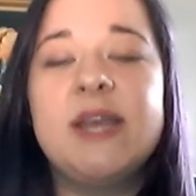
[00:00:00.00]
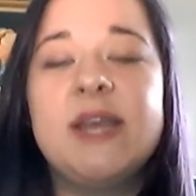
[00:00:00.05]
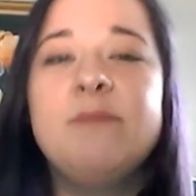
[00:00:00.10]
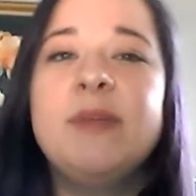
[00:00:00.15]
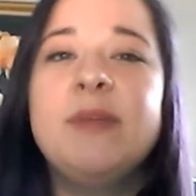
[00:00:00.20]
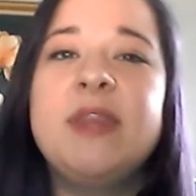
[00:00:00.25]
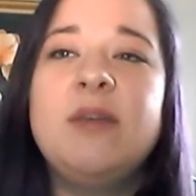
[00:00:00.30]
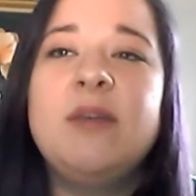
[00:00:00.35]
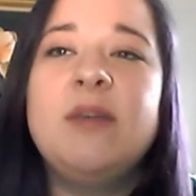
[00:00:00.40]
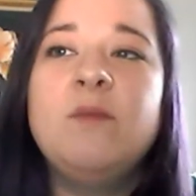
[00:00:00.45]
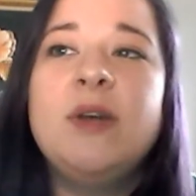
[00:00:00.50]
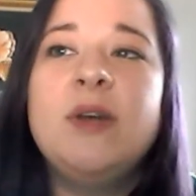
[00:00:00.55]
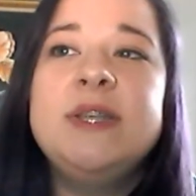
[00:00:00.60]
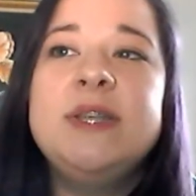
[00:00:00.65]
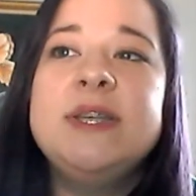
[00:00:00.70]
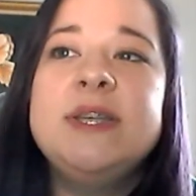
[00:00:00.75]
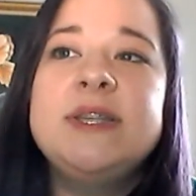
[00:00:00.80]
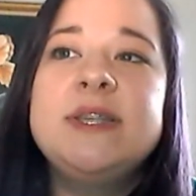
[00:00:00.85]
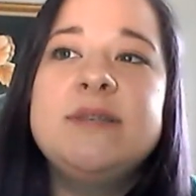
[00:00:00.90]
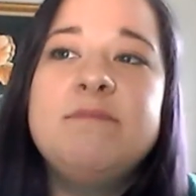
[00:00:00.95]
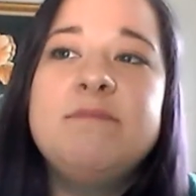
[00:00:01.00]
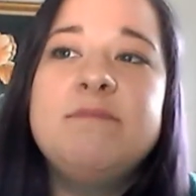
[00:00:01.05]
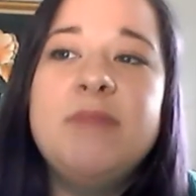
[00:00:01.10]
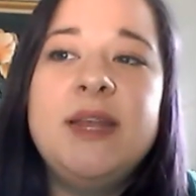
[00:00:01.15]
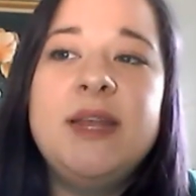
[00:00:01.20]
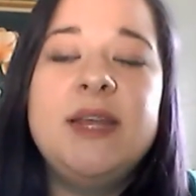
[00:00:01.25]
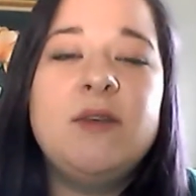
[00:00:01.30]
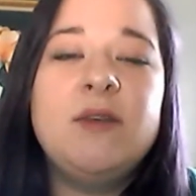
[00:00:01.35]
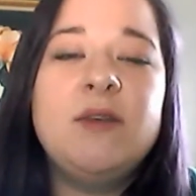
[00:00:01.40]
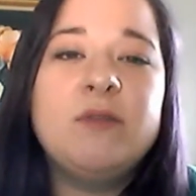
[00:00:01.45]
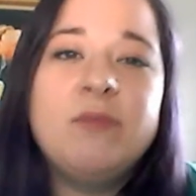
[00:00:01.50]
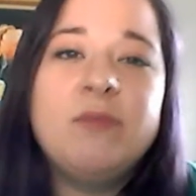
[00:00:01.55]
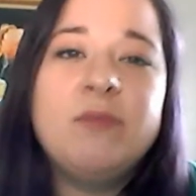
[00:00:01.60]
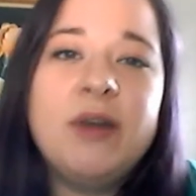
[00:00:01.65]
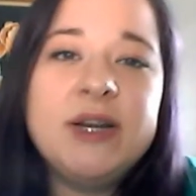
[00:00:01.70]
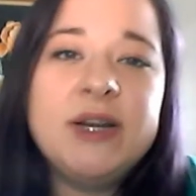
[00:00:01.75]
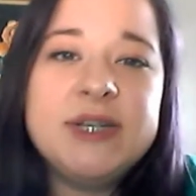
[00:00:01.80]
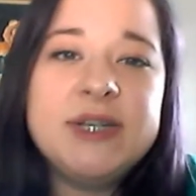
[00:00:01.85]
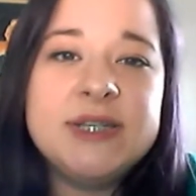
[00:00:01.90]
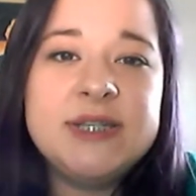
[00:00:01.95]
But then once it's submitted or
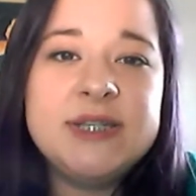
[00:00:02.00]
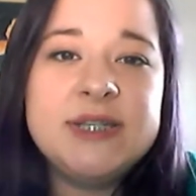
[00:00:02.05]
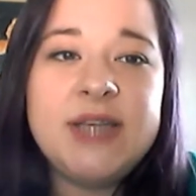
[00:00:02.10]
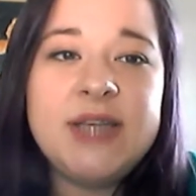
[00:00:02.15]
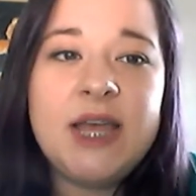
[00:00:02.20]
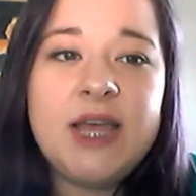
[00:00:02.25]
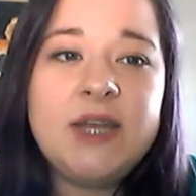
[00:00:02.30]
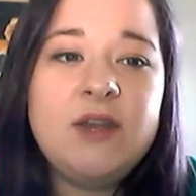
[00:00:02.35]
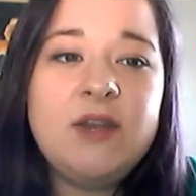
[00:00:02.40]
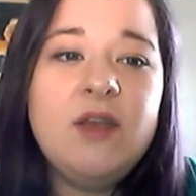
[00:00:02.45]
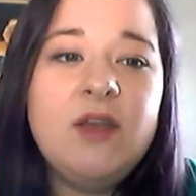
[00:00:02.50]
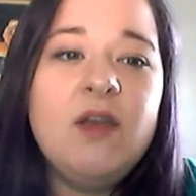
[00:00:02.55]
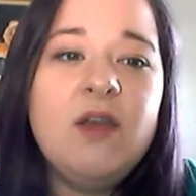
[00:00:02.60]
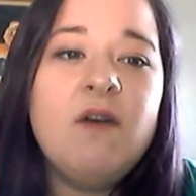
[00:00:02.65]
marked as done,